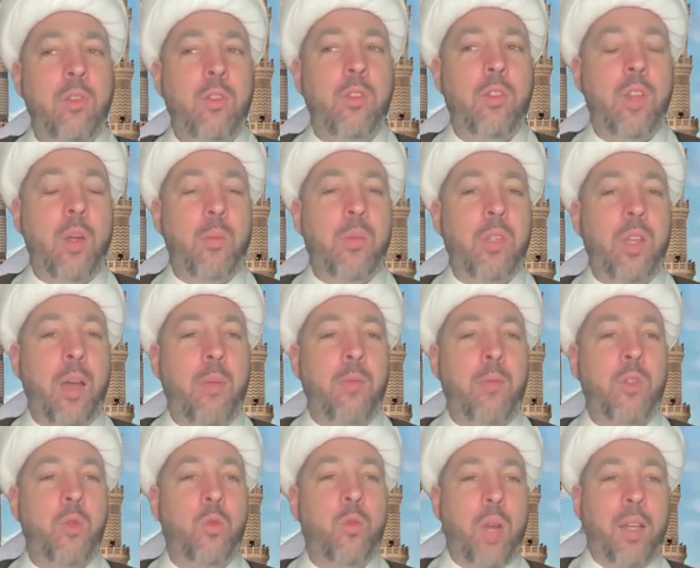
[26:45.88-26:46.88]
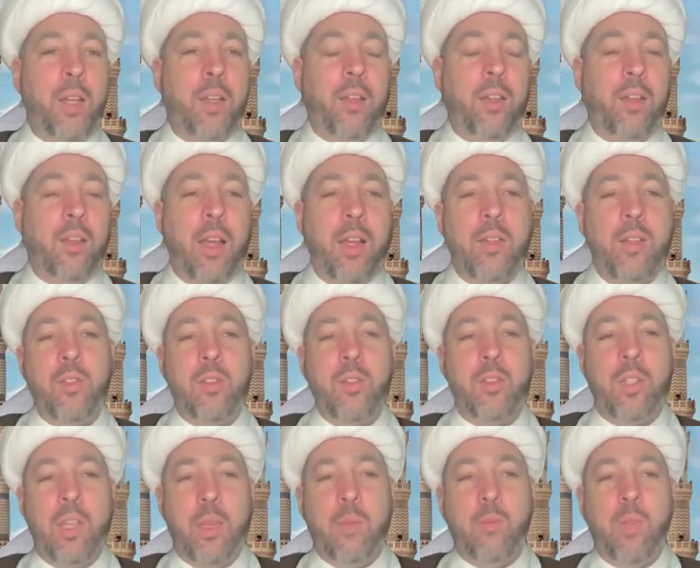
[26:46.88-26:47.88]
sometimes you recognize the
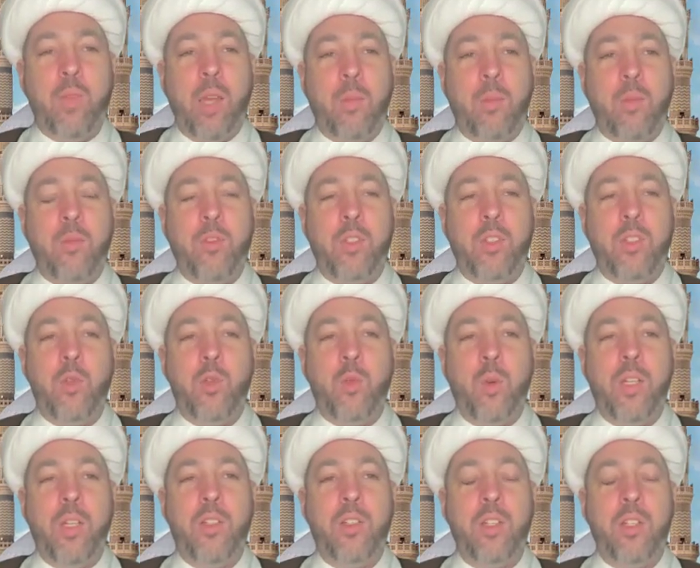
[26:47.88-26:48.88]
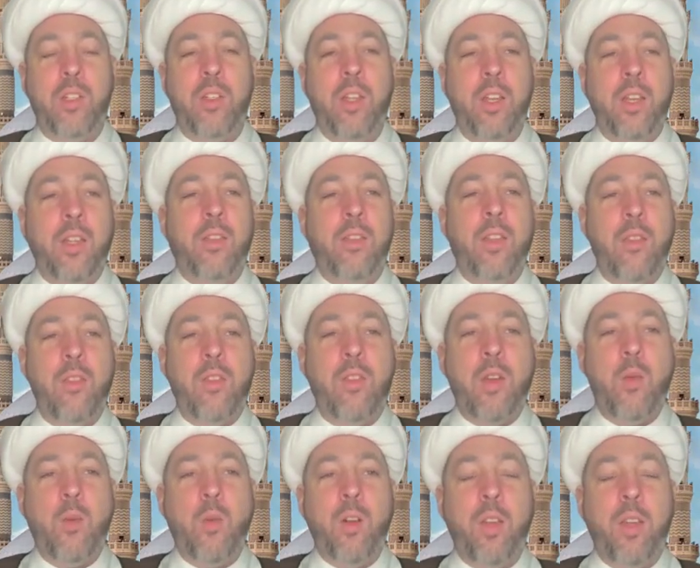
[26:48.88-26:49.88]
same type of situation that
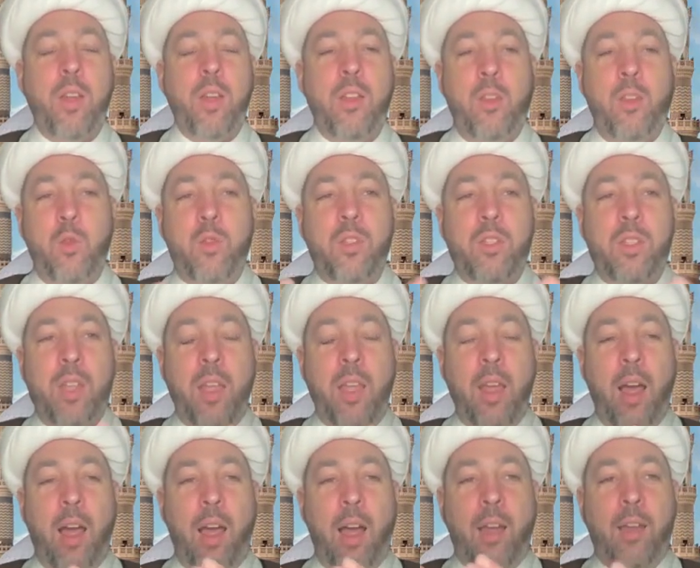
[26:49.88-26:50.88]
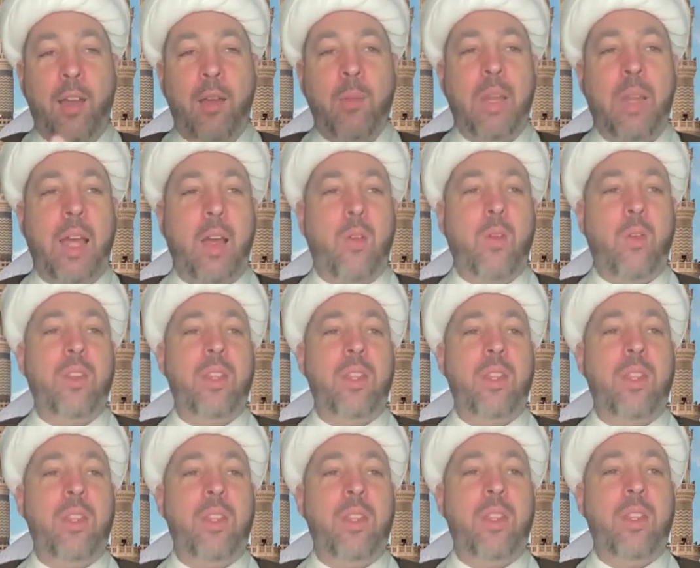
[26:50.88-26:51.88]
they were in. You say, I am now in
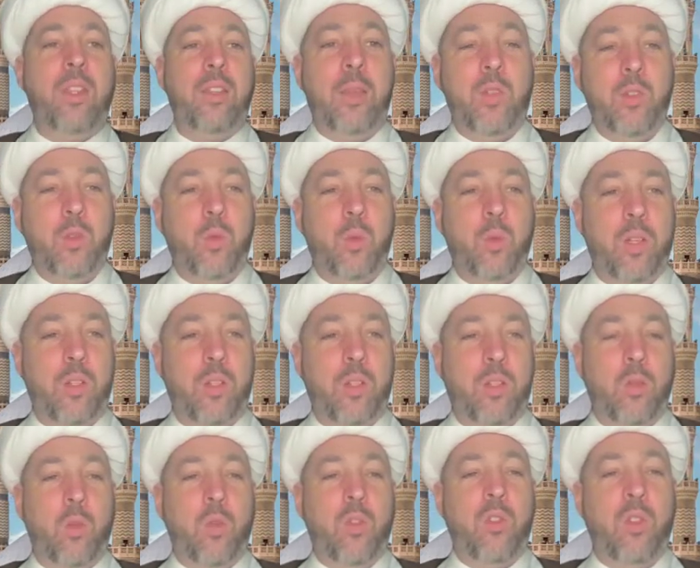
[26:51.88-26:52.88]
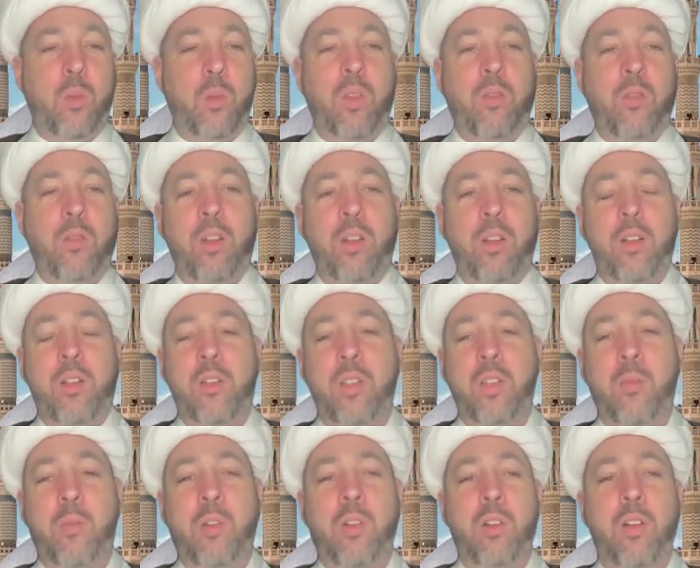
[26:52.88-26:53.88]
the same situation, something
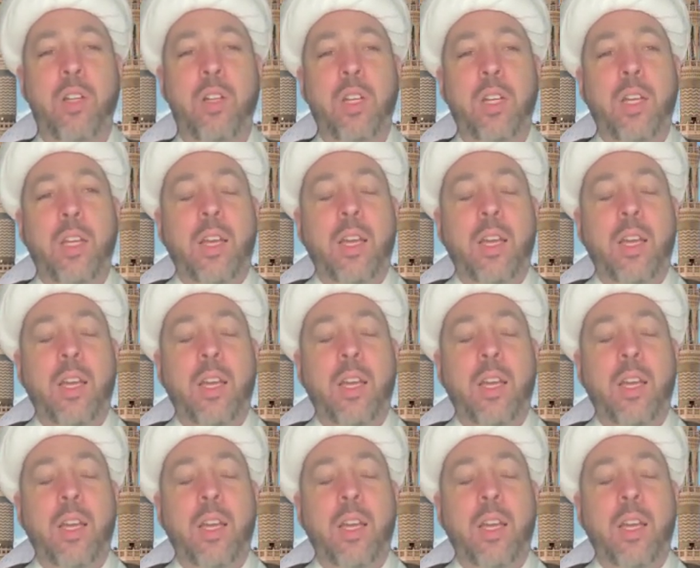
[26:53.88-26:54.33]
very similar.